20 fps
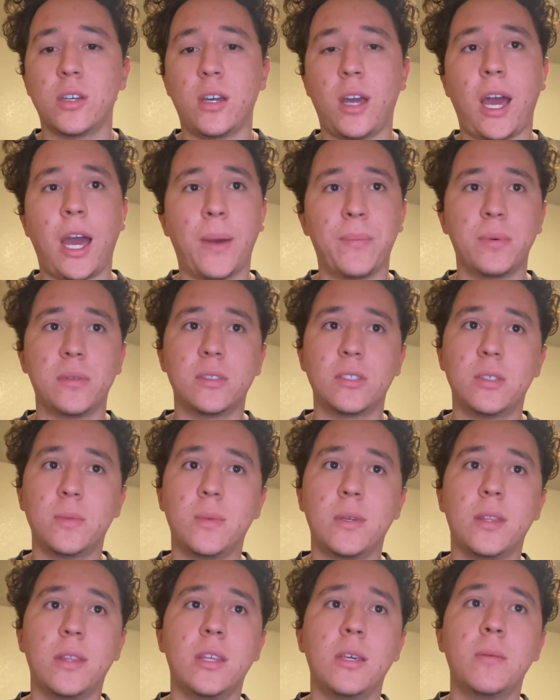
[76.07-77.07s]
happens to
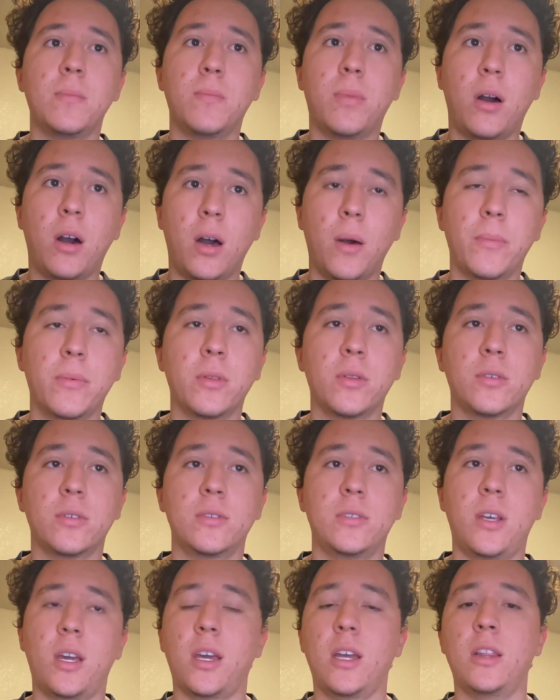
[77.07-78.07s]
be the popular
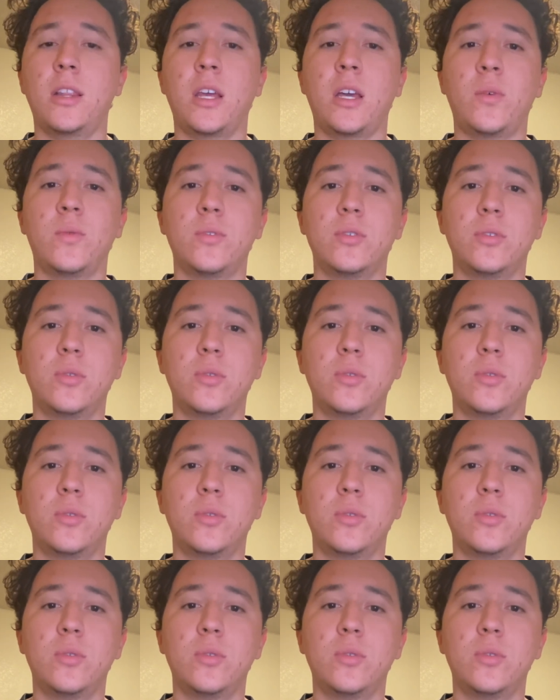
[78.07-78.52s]
second language